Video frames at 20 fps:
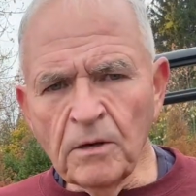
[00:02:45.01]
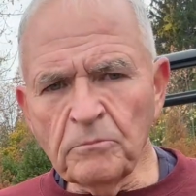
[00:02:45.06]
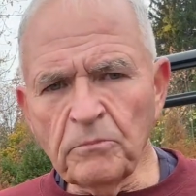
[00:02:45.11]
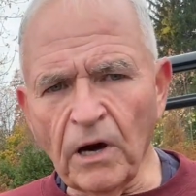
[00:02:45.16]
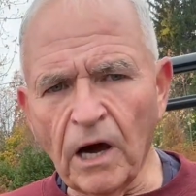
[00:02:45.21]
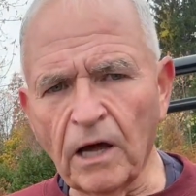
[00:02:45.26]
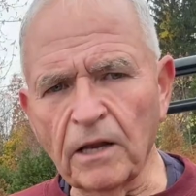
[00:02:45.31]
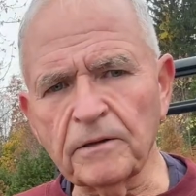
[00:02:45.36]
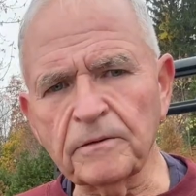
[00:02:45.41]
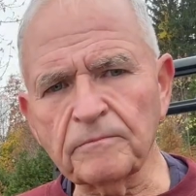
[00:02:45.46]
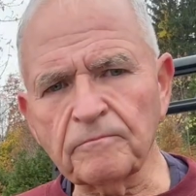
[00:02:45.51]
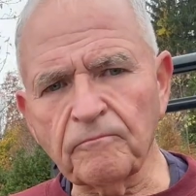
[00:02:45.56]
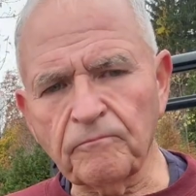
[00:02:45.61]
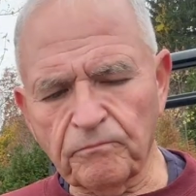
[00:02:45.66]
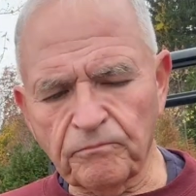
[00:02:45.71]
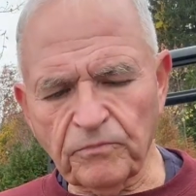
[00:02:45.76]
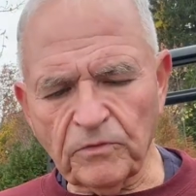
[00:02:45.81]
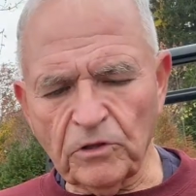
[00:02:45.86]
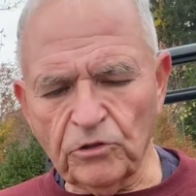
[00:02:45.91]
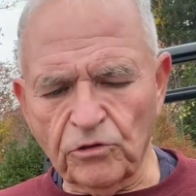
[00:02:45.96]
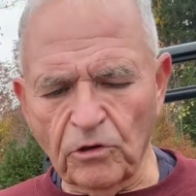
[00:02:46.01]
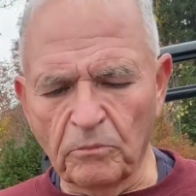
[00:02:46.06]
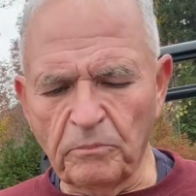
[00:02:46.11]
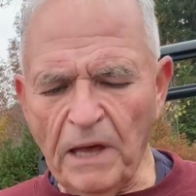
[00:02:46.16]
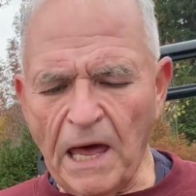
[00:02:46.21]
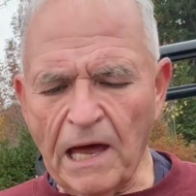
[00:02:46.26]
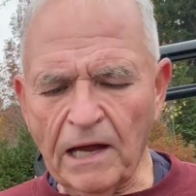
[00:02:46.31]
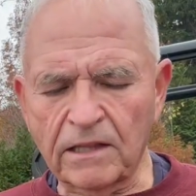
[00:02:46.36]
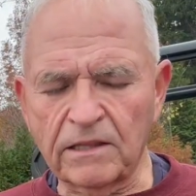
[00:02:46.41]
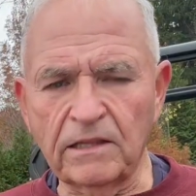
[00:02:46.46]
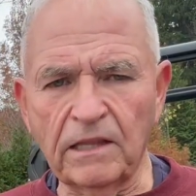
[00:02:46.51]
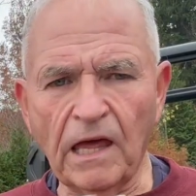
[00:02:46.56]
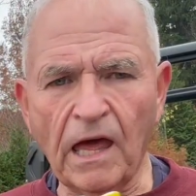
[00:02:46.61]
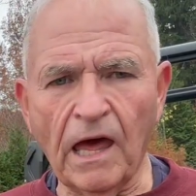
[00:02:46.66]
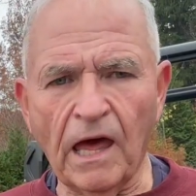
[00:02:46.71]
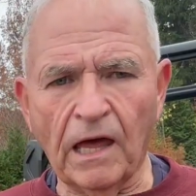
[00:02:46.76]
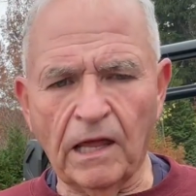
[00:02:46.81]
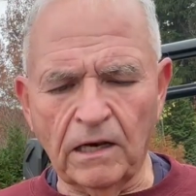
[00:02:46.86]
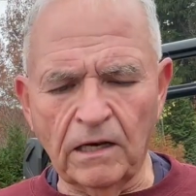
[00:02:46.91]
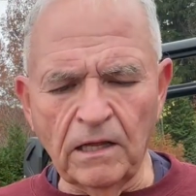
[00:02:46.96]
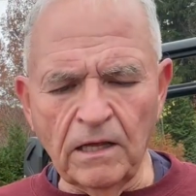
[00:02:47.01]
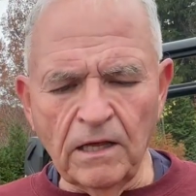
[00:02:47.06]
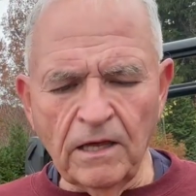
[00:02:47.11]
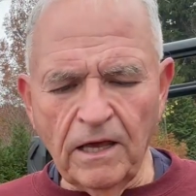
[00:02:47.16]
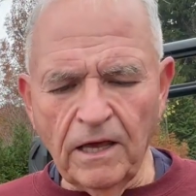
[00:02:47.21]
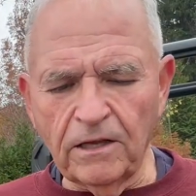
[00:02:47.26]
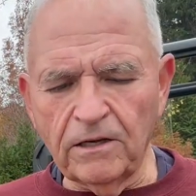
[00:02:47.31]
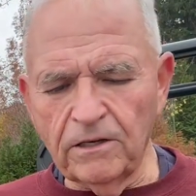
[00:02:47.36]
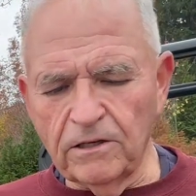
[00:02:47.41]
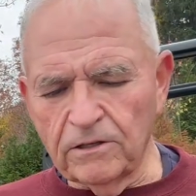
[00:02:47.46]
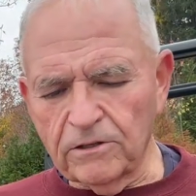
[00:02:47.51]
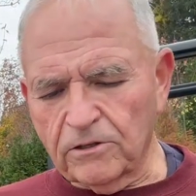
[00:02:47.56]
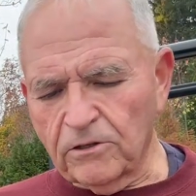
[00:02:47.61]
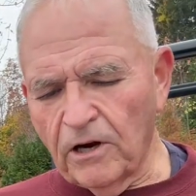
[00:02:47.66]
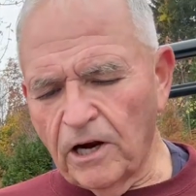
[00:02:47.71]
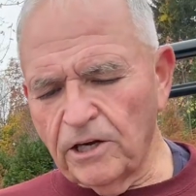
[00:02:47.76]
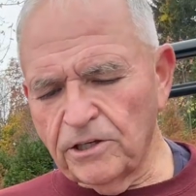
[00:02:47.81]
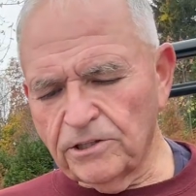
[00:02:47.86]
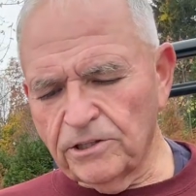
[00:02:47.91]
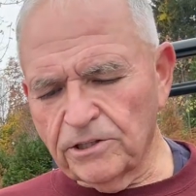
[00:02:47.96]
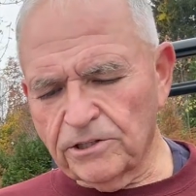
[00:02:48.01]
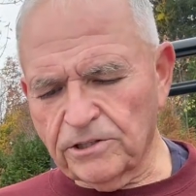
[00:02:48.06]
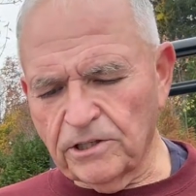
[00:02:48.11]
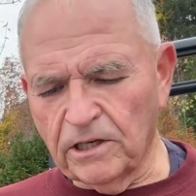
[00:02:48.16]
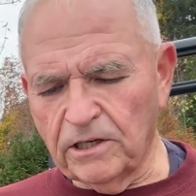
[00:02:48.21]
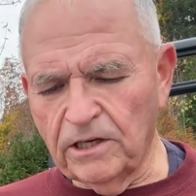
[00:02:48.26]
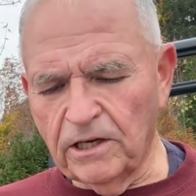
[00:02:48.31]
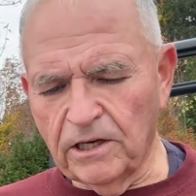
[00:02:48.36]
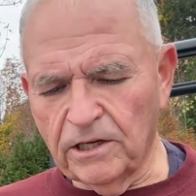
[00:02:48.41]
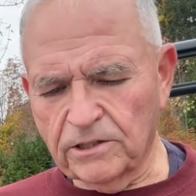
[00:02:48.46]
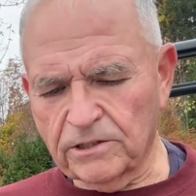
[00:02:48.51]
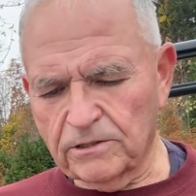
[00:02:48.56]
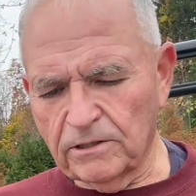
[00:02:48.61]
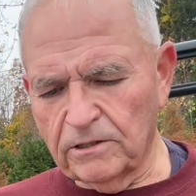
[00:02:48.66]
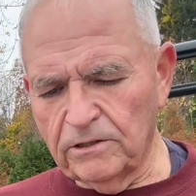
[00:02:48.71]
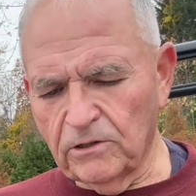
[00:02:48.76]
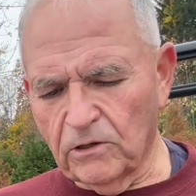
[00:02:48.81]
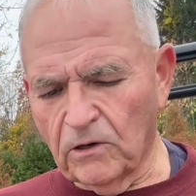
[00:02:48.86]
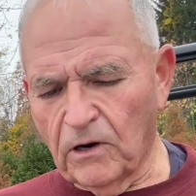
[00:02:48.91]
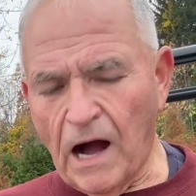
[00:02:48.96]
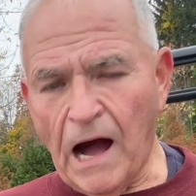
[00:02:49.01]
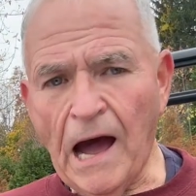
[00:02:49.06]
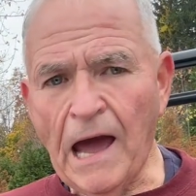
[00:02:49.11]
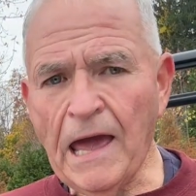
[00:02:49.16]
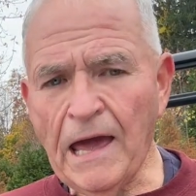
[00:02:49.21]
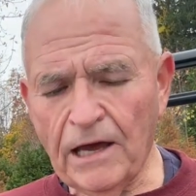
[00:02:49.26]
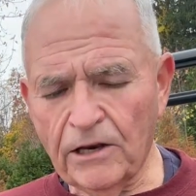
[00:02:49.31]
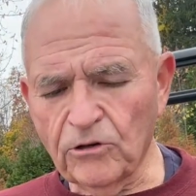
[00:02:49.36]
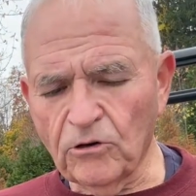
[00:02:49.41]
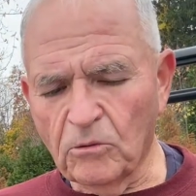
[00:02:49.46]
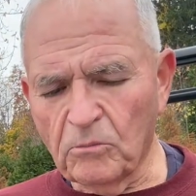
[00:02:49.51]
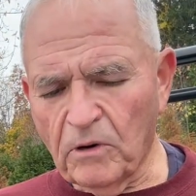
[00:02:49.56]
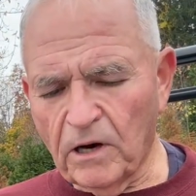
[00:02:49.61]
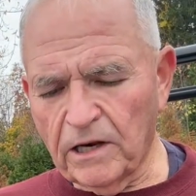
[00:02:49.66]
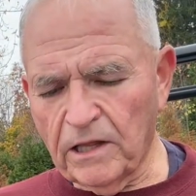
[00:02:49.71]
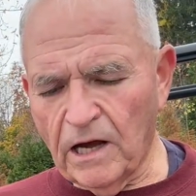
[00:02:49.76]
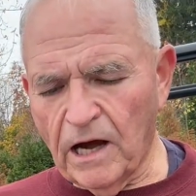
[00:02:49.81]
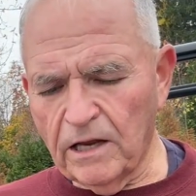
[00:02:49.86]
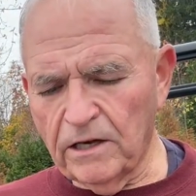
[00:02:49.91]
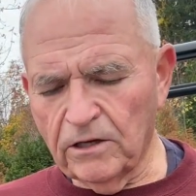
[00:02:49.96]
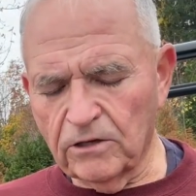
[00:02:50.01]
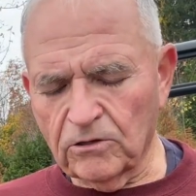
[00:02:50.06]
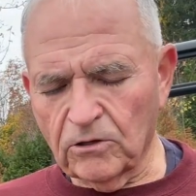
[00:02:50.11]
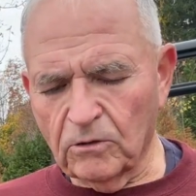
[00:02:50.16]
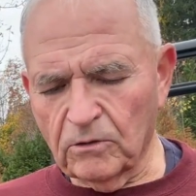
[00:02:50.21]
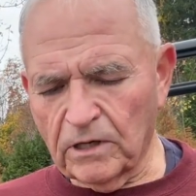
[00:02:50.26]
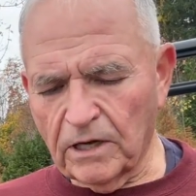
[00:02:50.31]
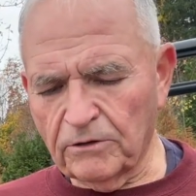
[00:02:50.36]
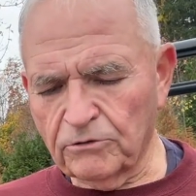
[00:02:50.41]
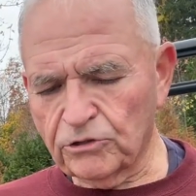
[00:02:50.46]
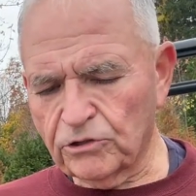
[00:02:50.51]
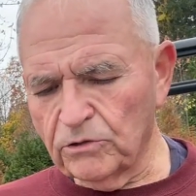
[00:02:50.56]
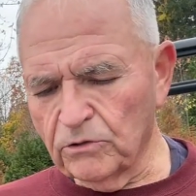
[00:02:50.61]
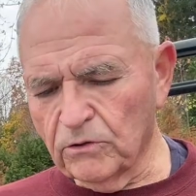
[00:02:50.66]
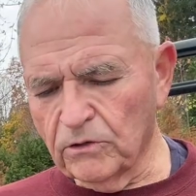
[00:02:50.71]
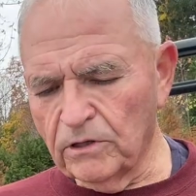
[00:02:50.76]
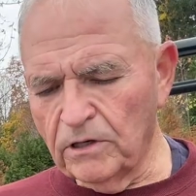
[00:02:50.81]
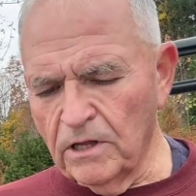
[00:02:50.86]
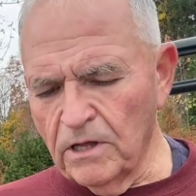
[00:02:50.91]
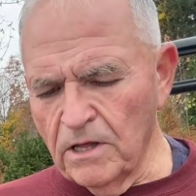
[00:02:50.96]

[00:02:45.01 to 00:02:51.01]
But so back then, and the craziest thing is, I had no money. I didn't know what I was doing.